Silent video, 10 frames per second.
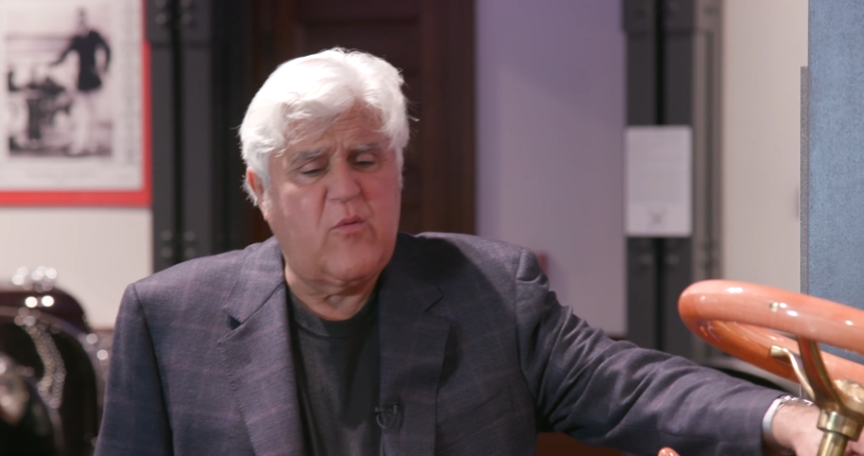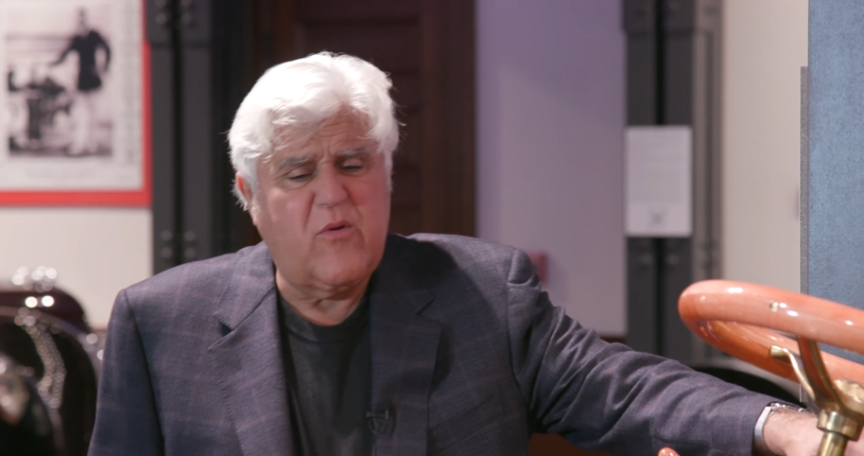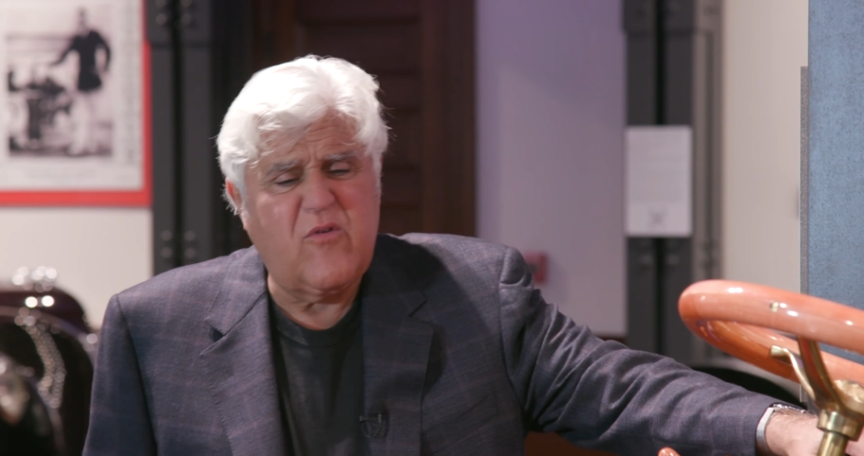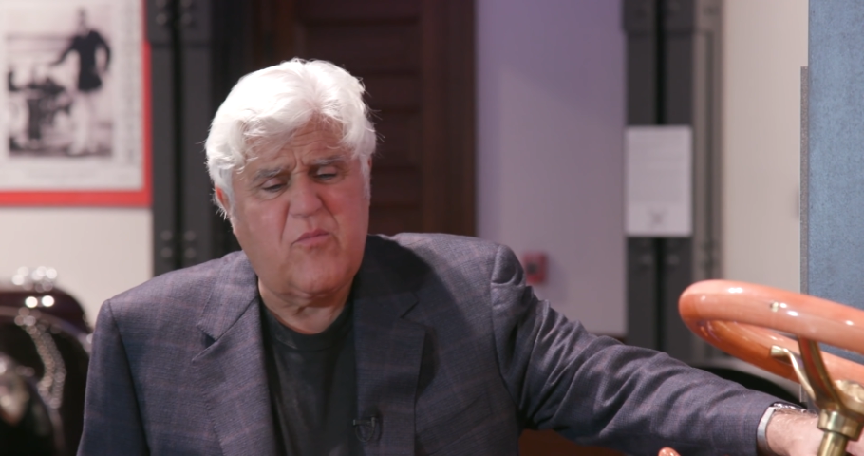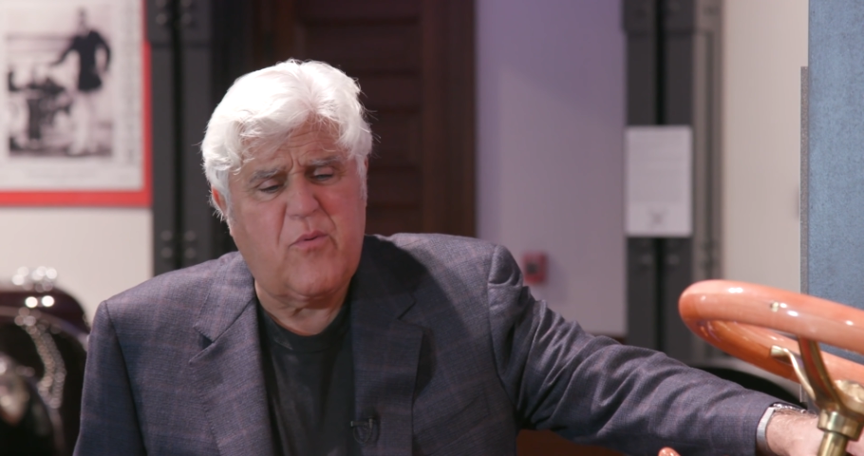
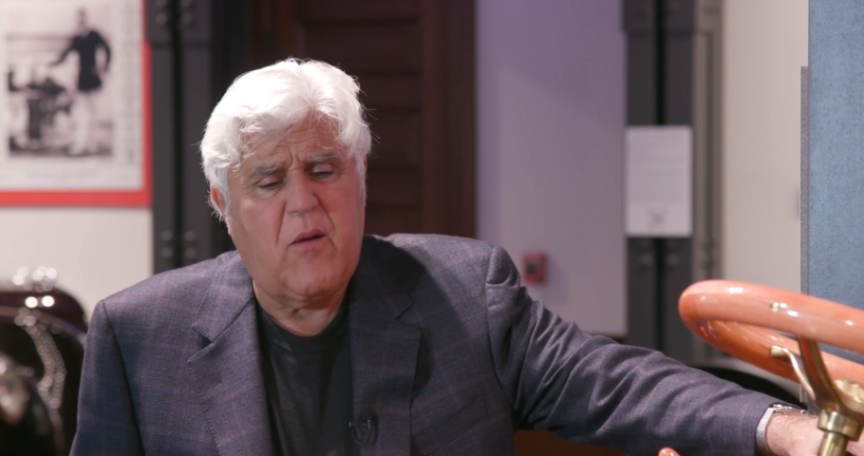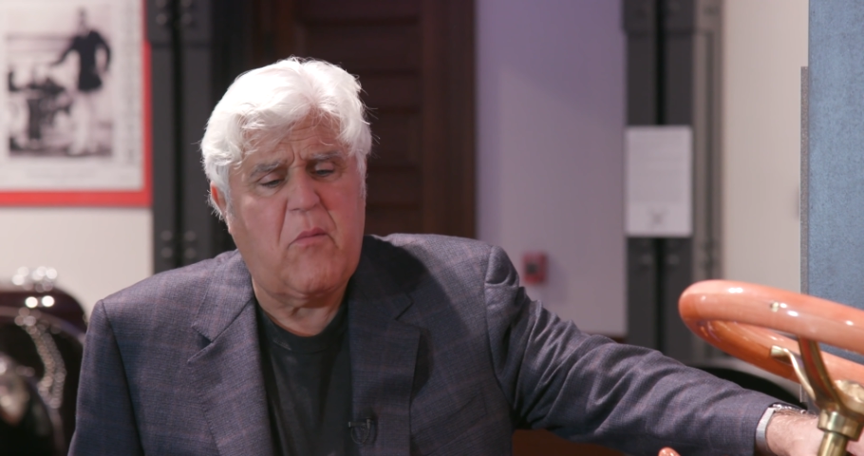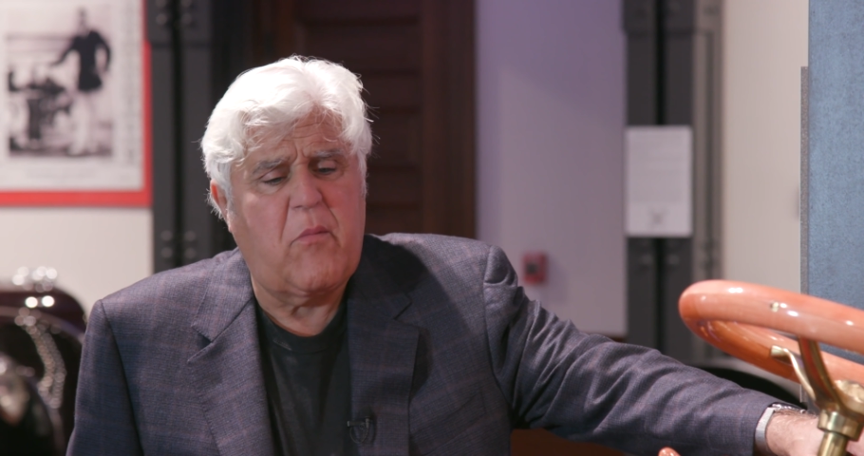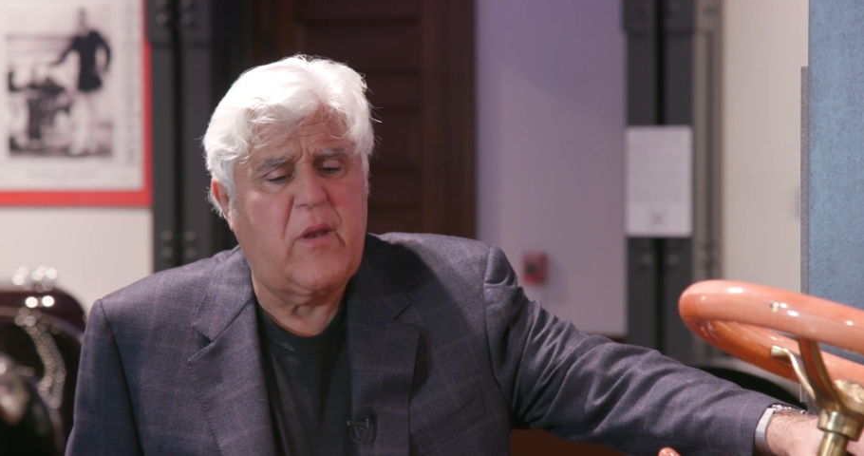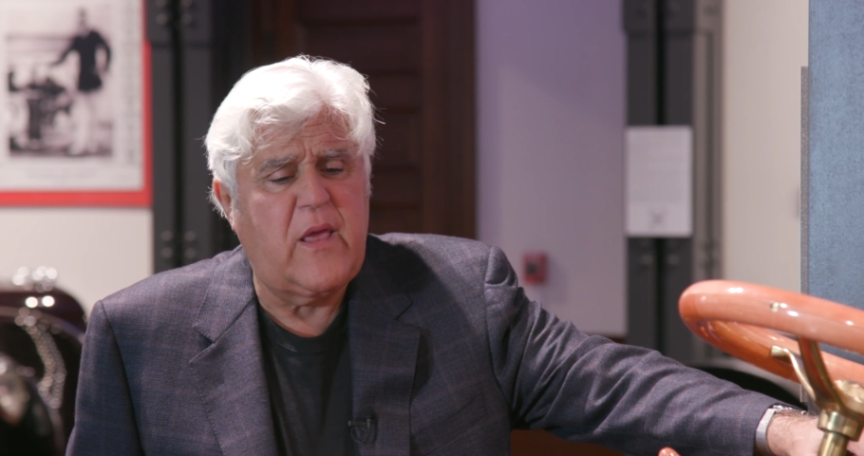which is
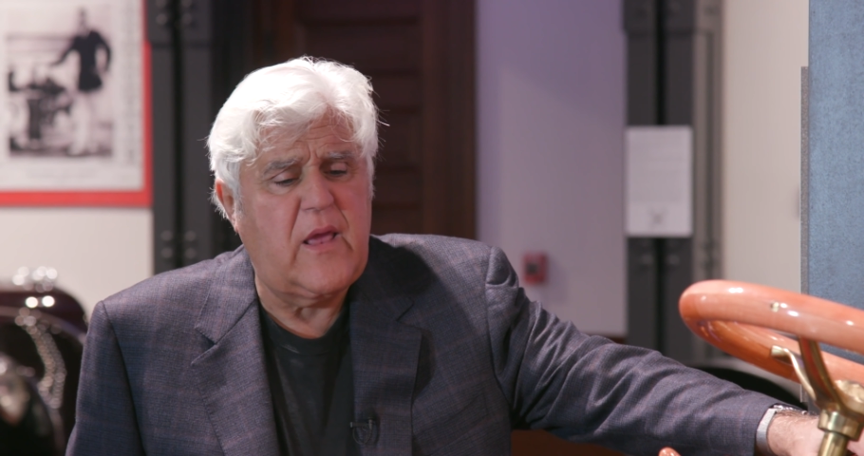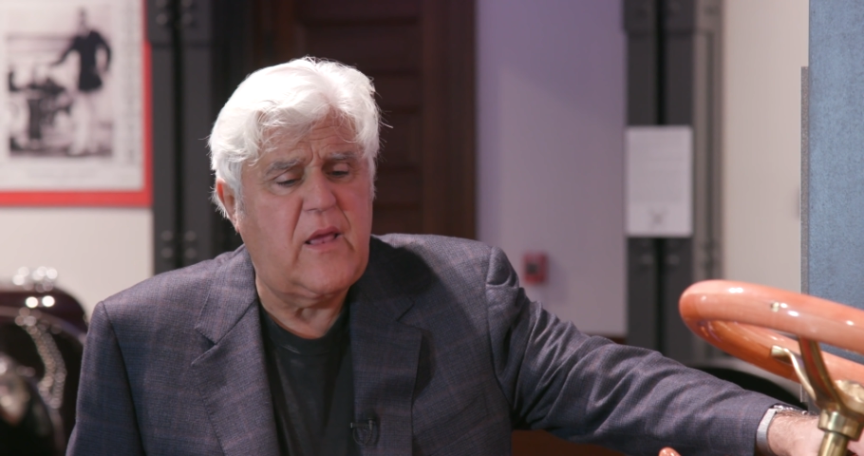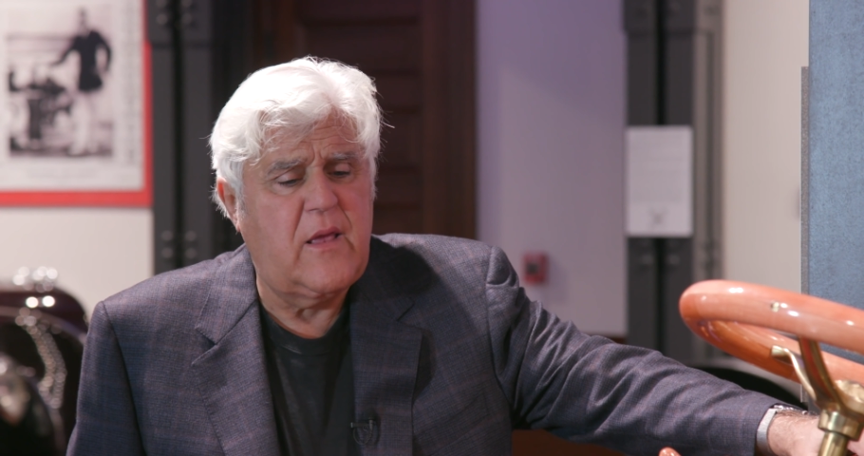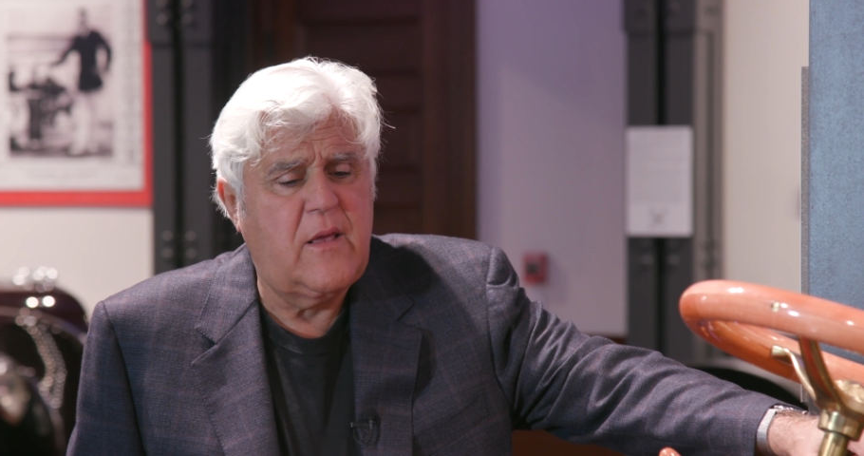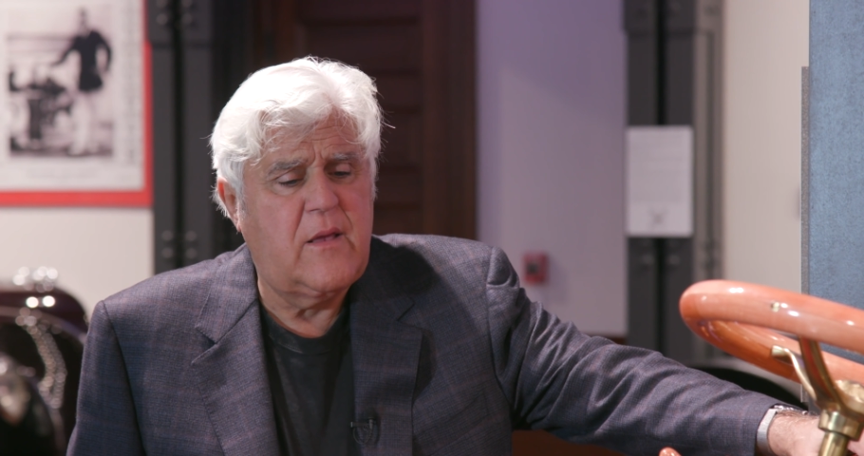probably